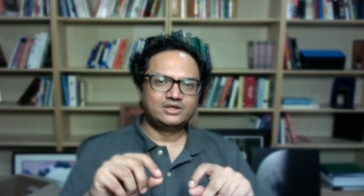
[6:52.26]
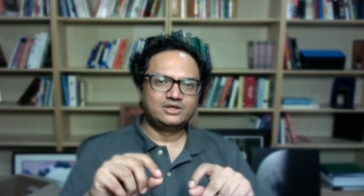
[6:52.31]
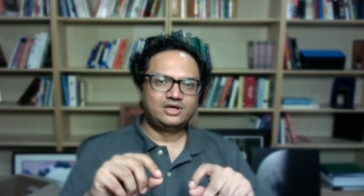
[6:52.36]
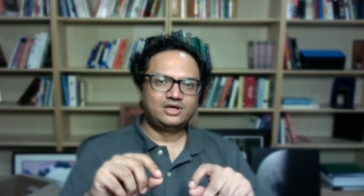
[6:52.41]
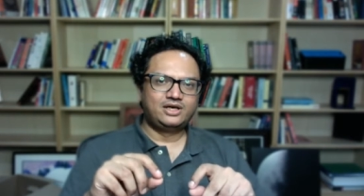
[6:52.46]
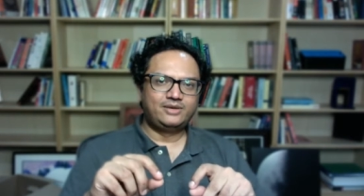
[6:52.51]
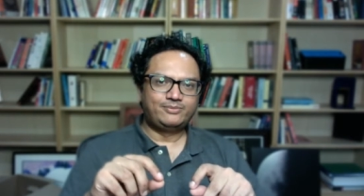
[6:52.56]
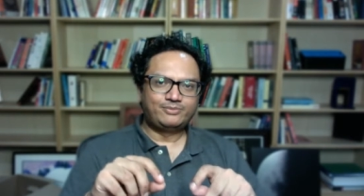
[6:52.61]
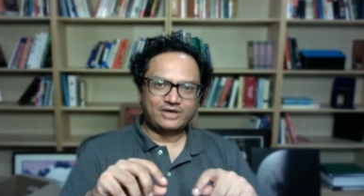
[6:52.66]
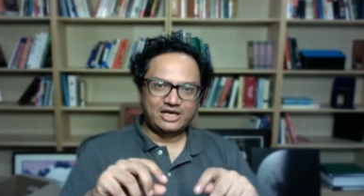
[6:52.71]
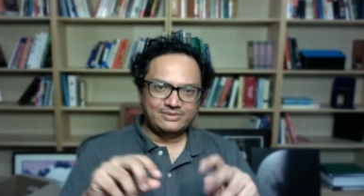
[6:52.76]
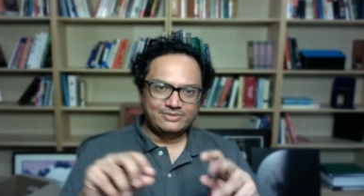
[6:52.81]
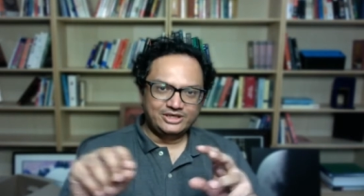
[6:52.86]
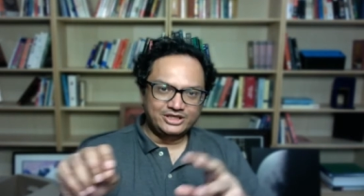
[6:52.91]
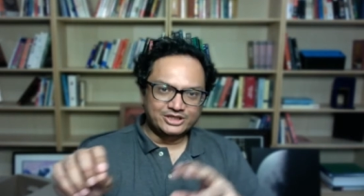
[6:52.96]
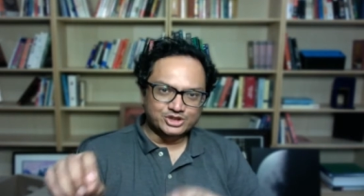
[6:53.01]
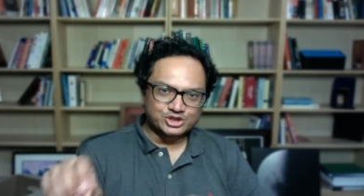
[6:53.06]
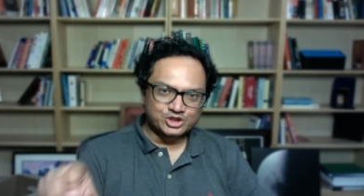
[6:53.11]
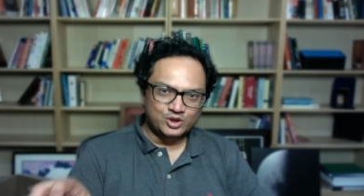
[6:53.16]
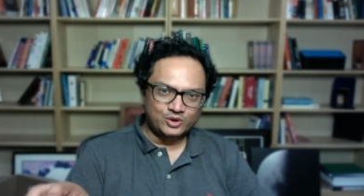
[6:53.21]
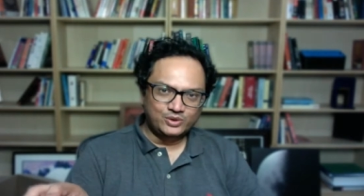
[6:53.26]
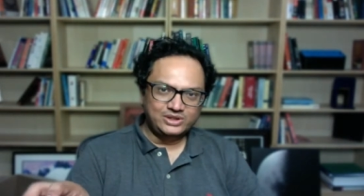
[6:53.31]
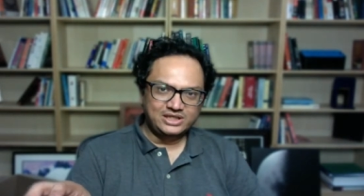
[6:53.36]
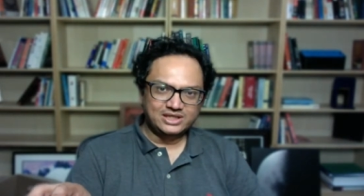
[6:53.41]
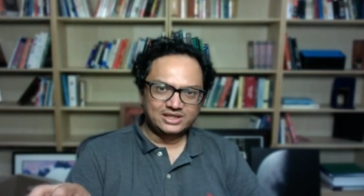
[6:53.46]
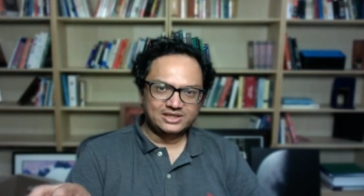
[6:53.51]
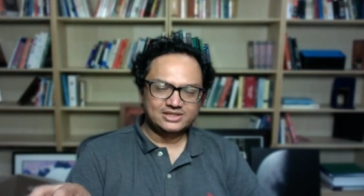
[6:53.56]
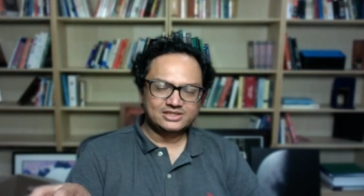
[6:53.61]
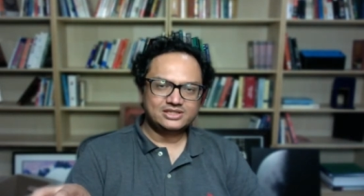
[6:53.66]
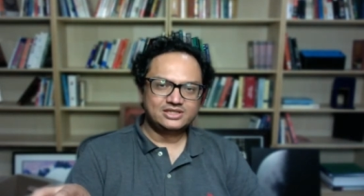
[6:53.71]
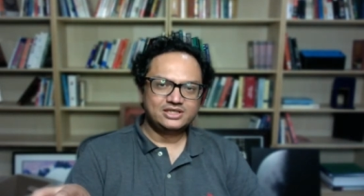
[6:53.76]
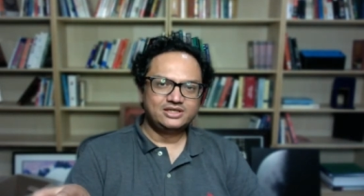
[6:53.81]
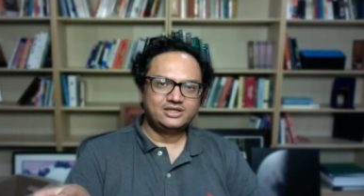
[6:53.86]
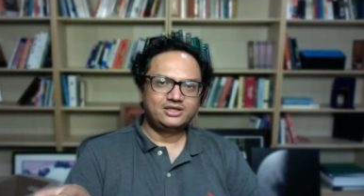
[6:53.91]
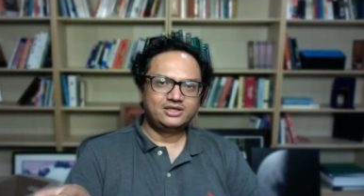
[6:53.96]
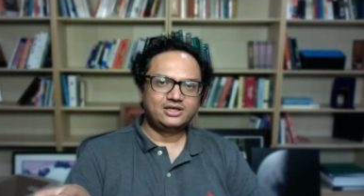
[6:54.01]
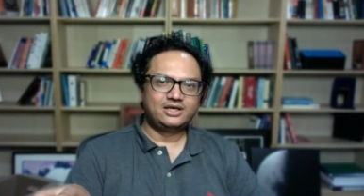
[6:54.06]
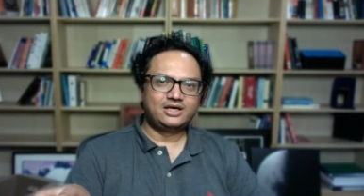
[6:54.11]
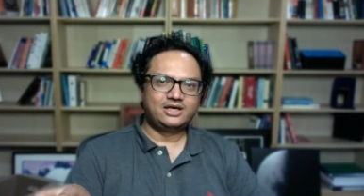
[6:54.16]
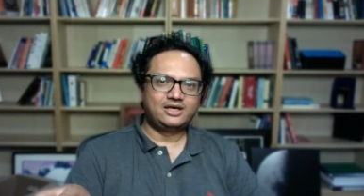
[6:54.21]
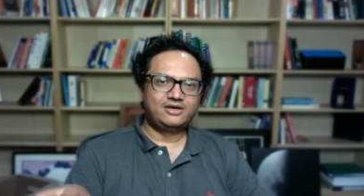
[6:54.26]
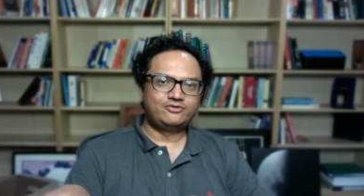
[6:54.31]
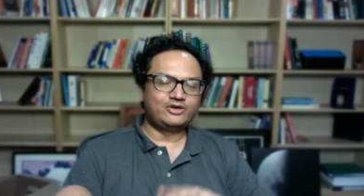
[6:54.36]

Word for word: uh, primary dystonias? Uh,